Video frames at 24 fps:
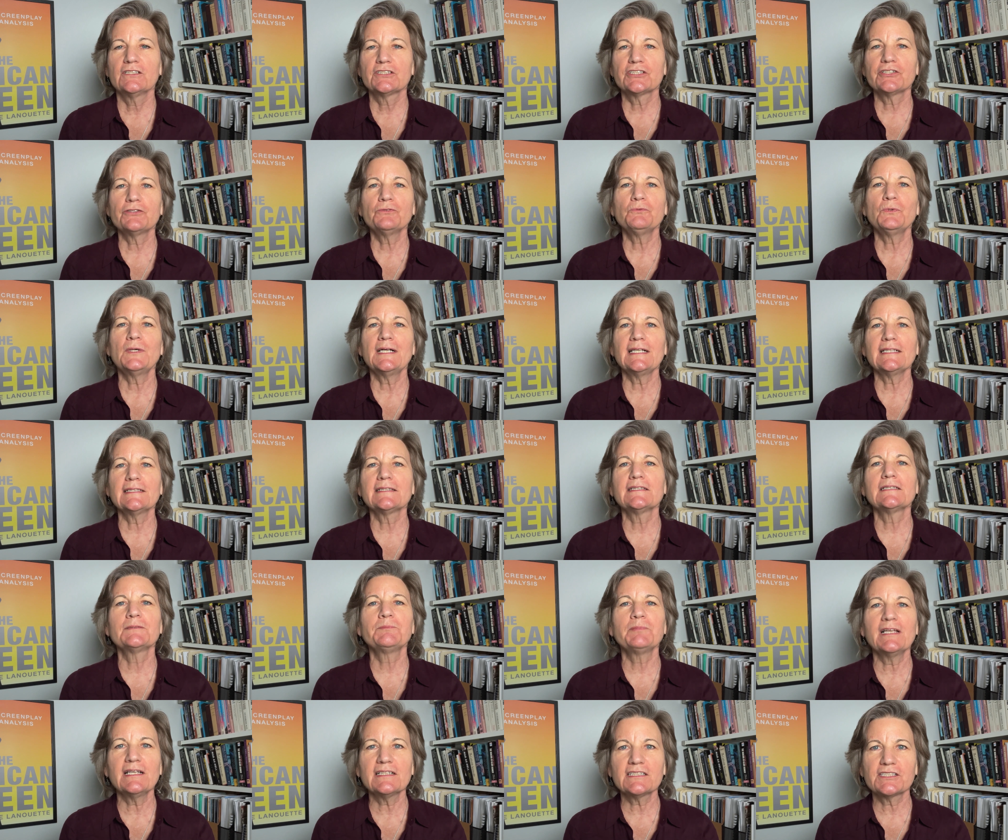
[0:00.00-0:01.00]
So while in the
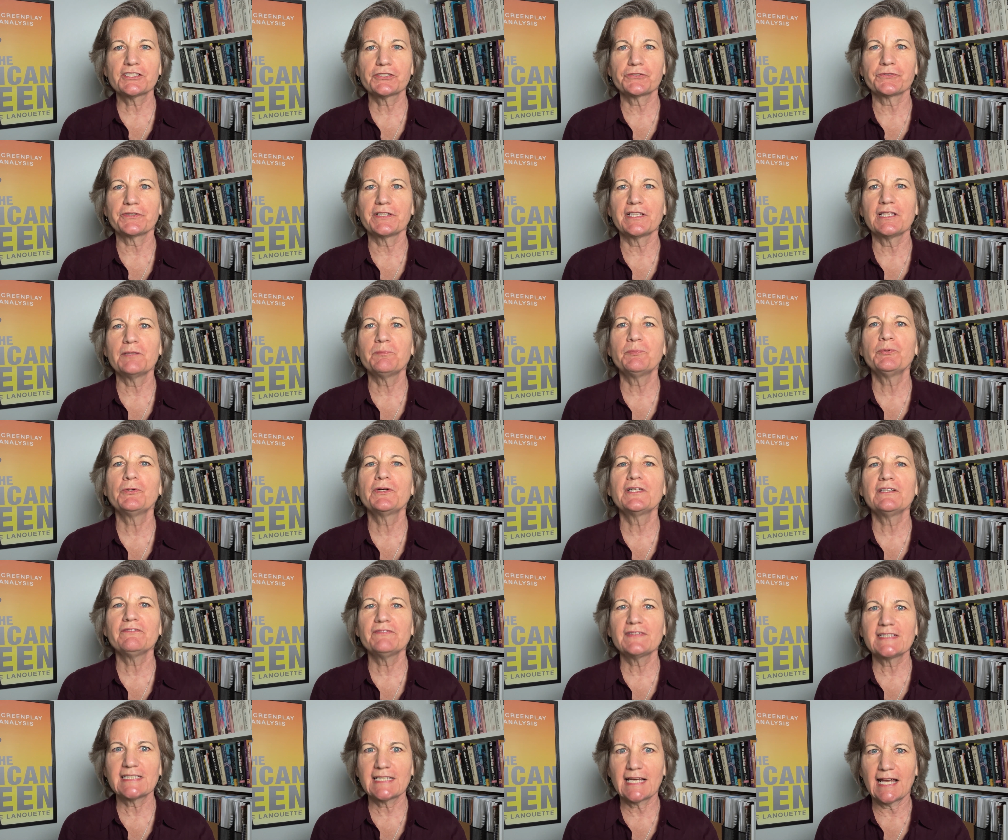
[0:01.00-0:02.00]
plot story, the point of
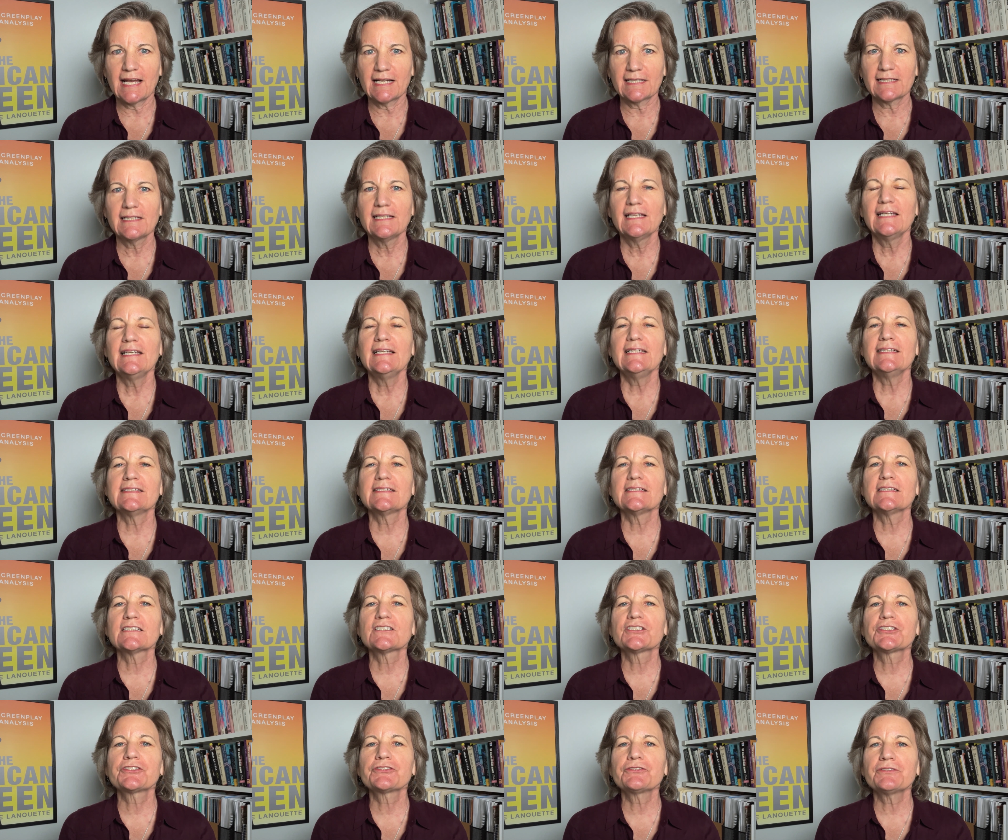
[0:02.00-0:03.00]
attack is an
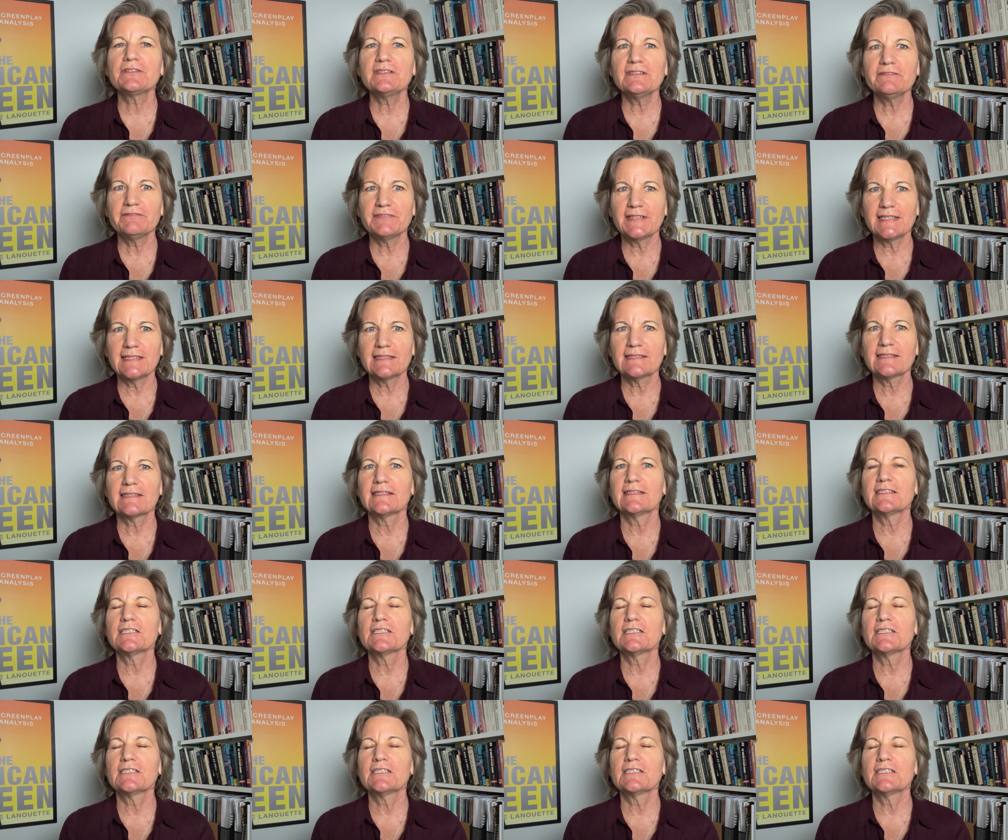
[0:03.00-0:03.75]
external event that